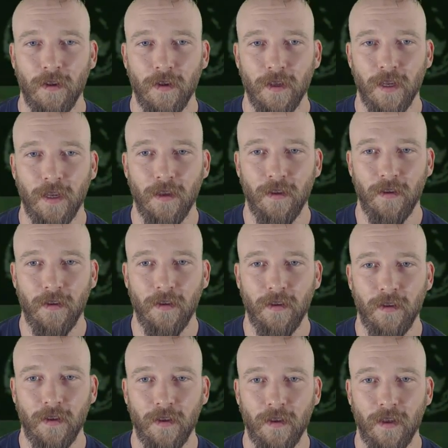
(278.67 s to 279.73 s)
Look at that.
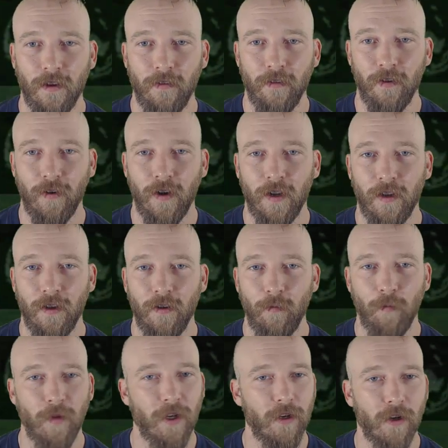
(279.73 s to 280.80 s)
They don't even know how to...
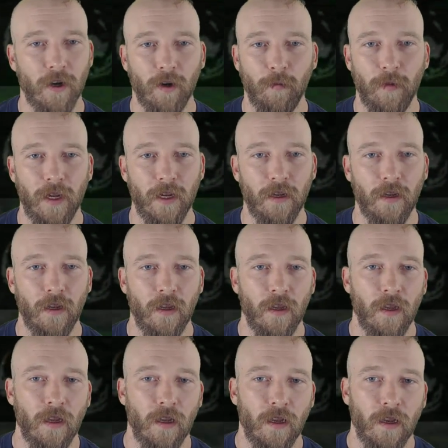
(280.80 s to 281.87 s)
Midgar, man.
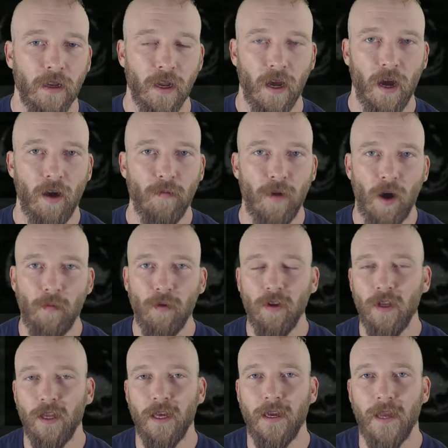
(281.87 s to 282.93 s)
Now, I'm
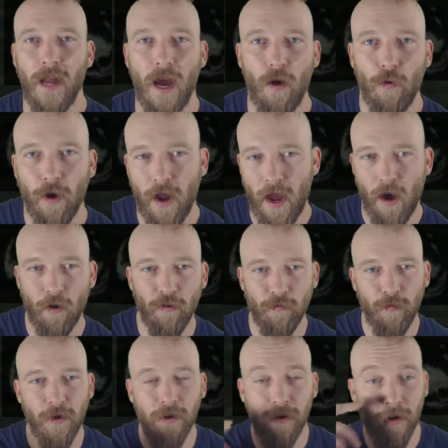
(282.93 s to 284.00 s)
only like an hour out of
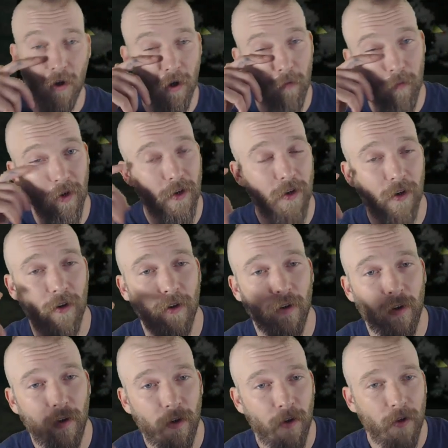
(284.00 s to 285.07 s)
Midgar.
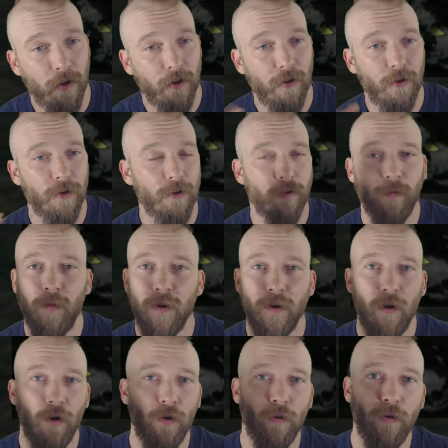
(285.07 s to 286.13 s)
Midgar could have been
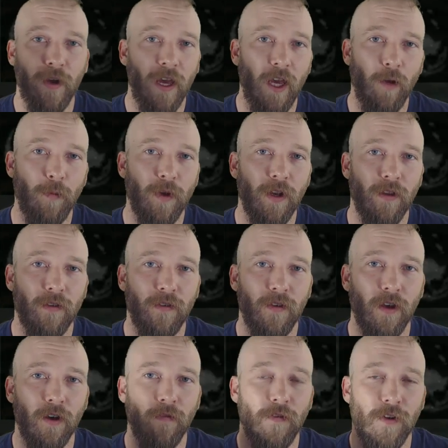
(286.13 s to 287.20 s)
a whole game in
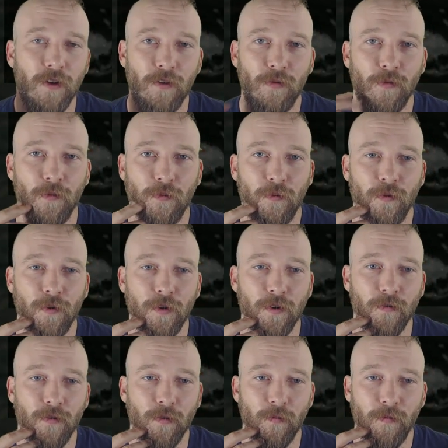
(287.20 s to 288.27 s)
itself. And it's
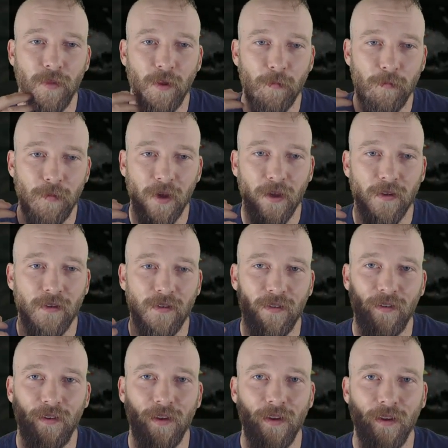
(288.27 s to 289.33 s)
one of the
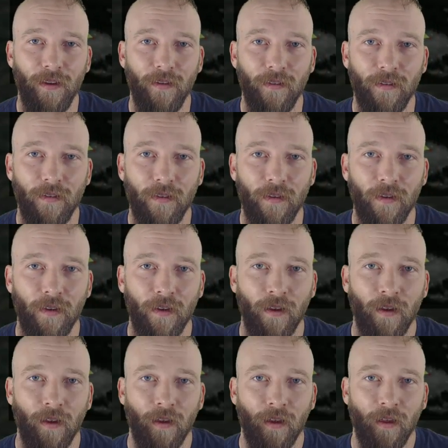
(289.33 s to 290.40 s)
best cities
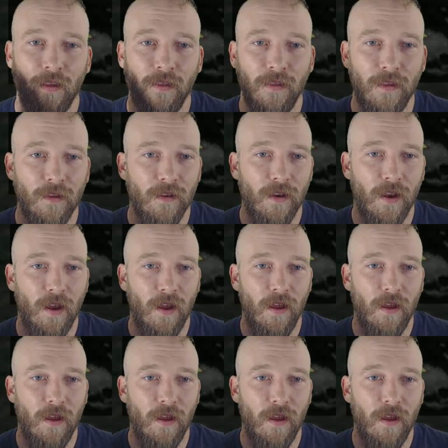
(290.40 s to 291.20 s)
that